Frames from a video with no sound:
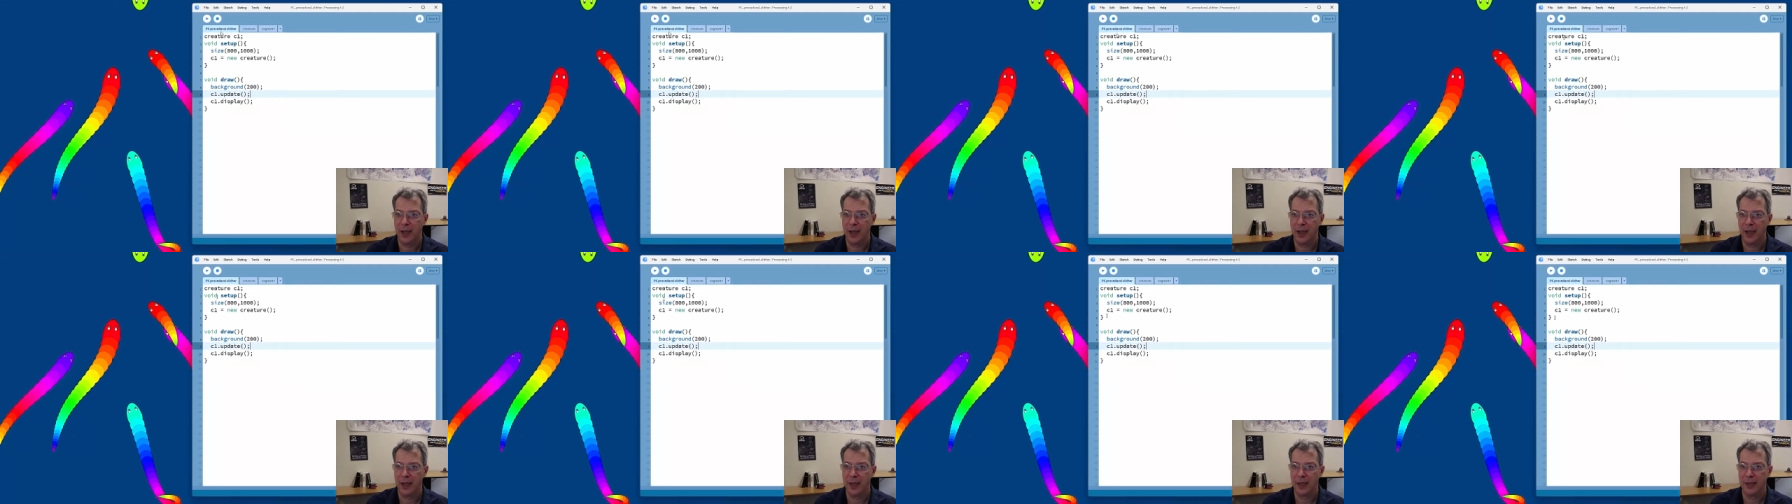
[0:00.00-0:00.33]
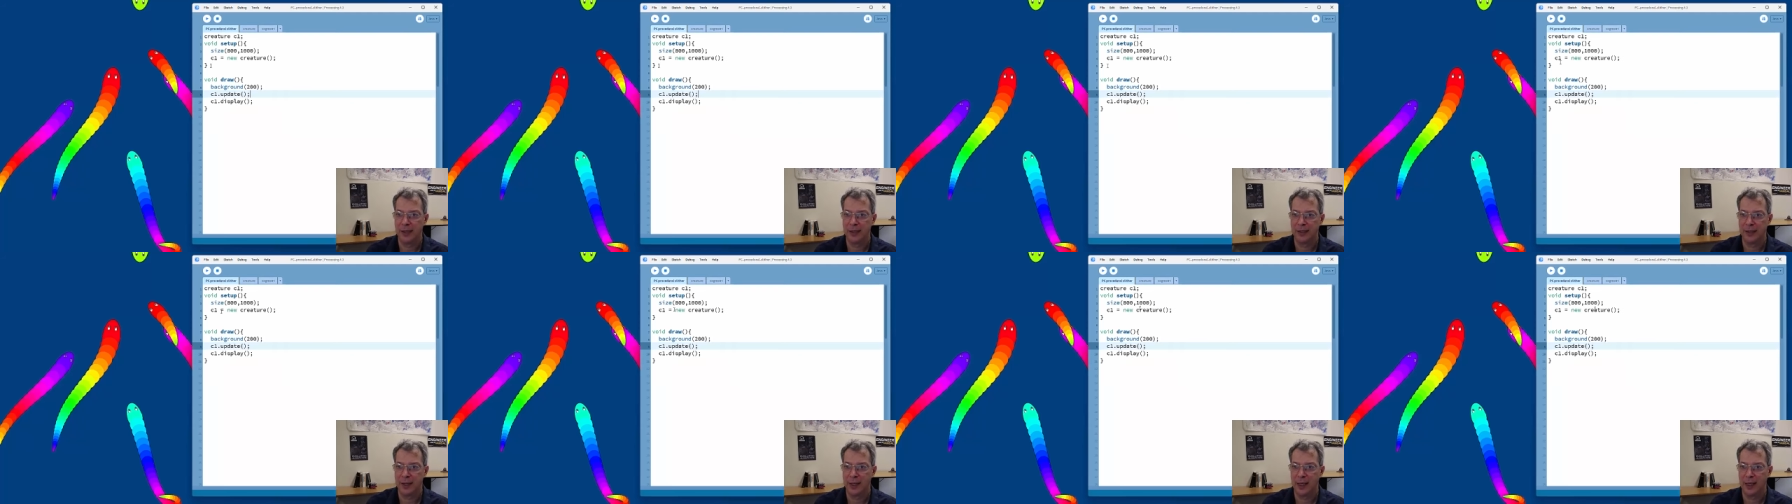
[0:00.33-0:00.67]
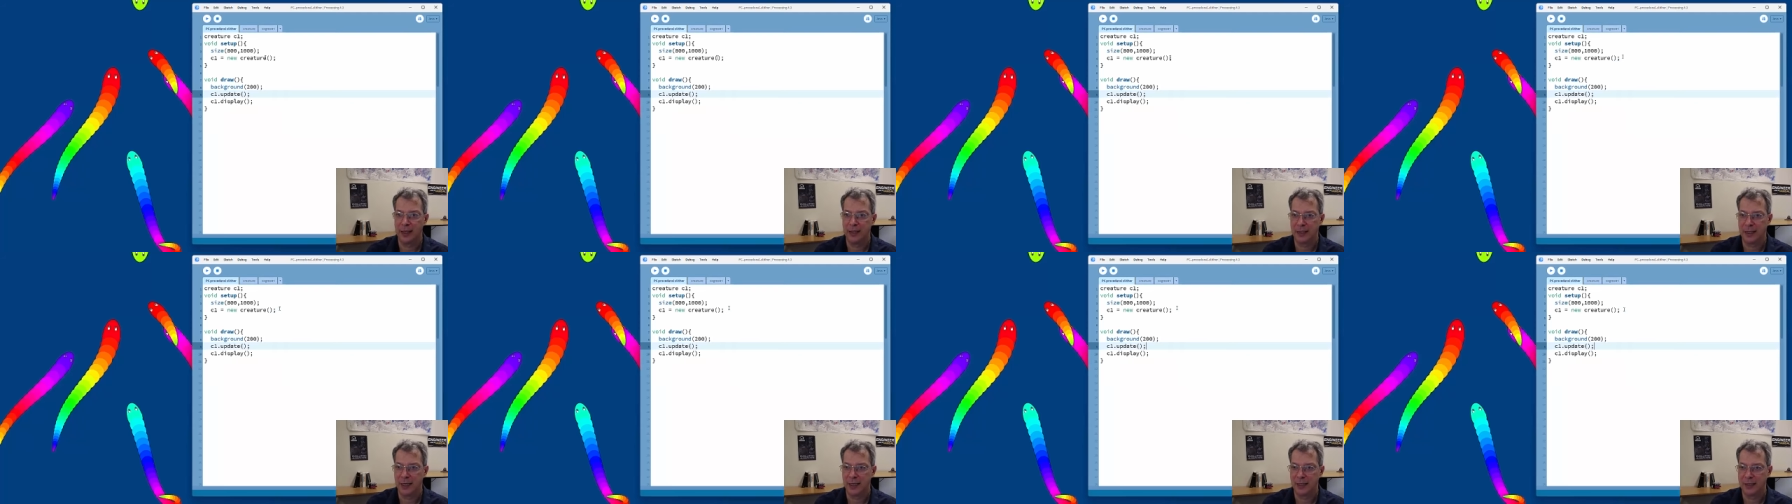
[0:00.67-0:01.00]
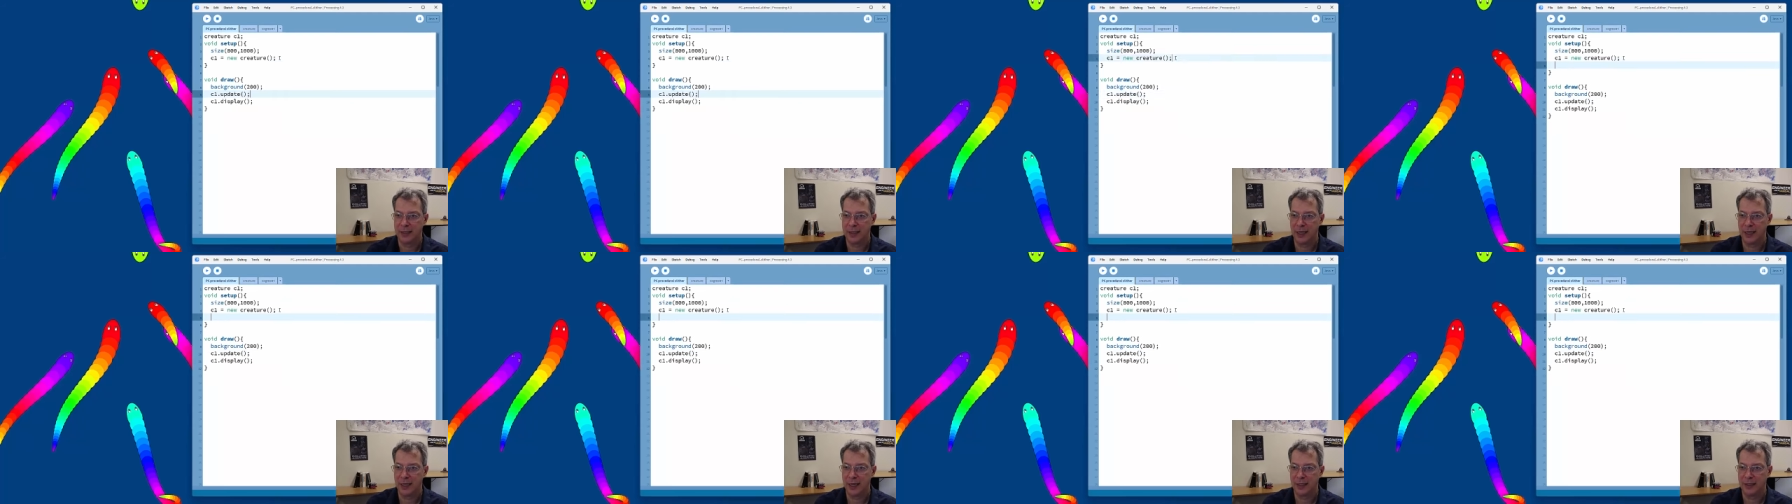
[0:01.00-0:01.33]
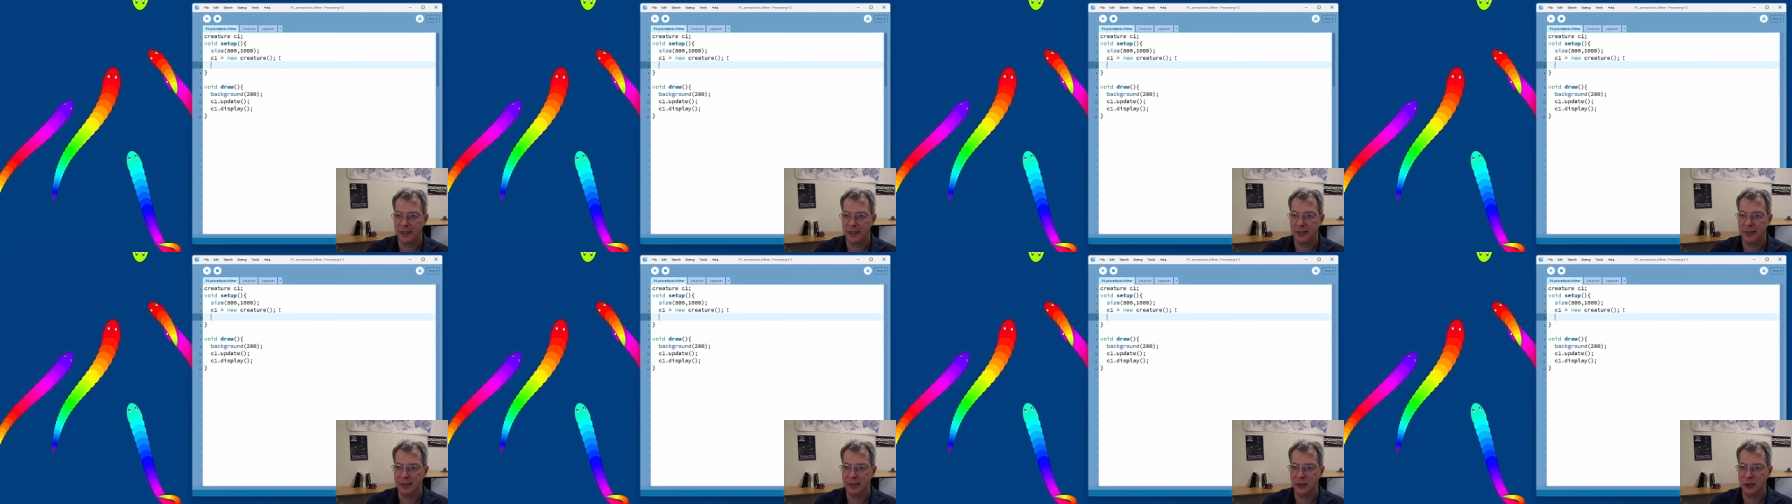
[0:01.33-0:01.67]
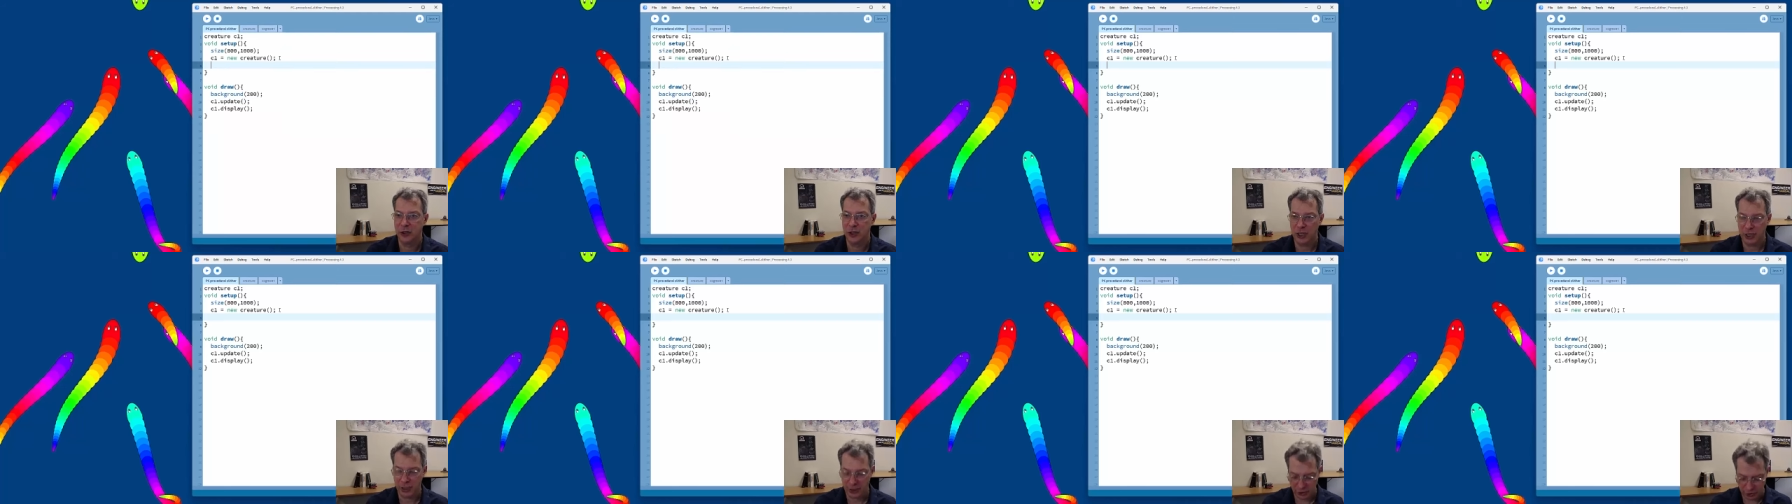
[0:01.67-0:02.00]
And as I said, I need to
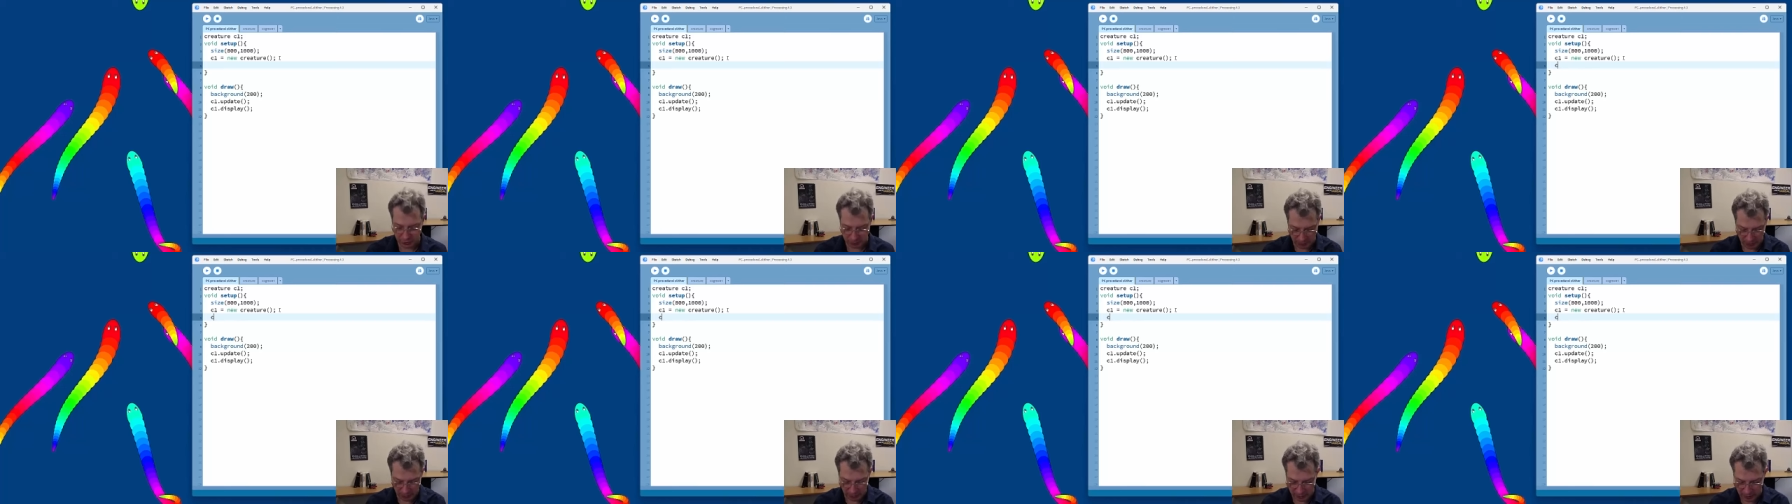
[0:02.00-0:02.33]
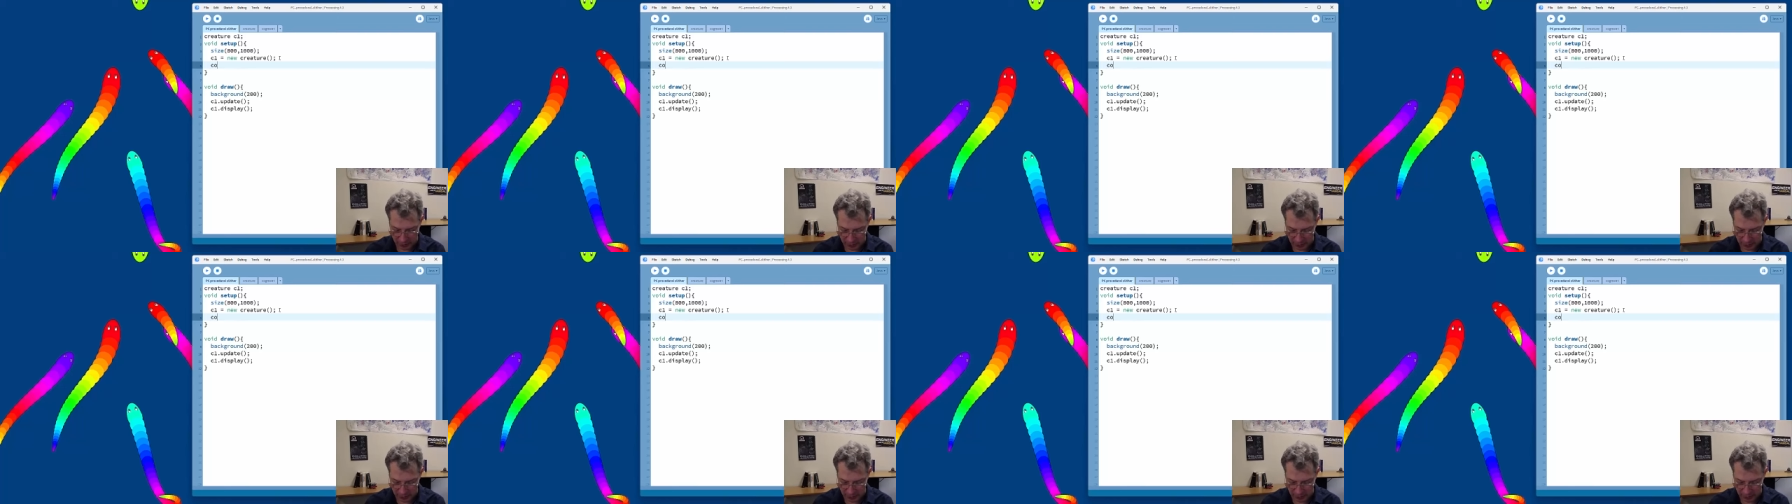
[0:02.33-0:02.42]
change my